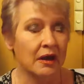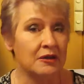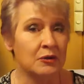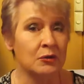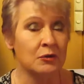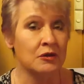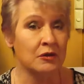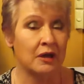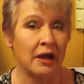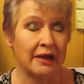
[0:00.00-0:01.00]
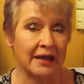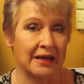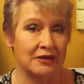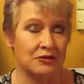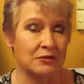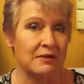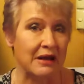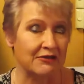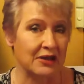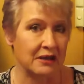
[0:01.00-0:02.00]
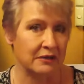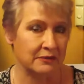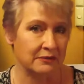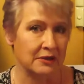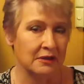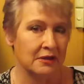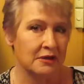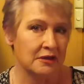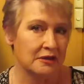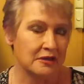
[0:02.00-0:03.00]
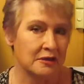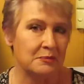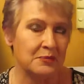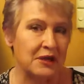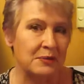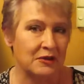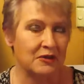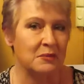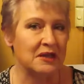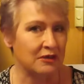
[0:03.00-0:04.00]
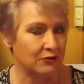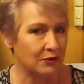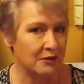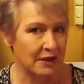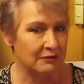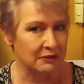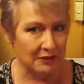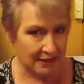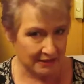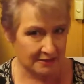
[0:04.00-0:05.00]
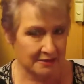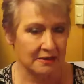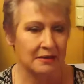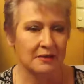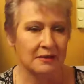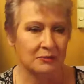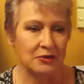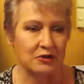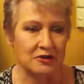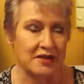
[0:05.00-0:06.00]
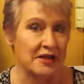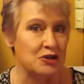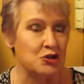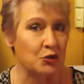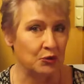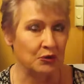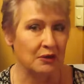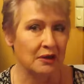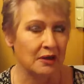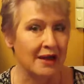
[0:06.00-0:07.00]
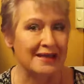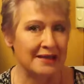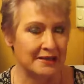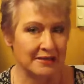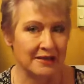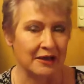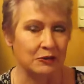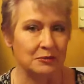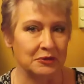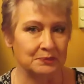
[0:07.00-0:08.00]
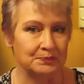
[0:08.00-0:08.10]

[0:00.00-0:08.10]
I called on Archangel Raphael to be with me through that release, because I knew I needed help.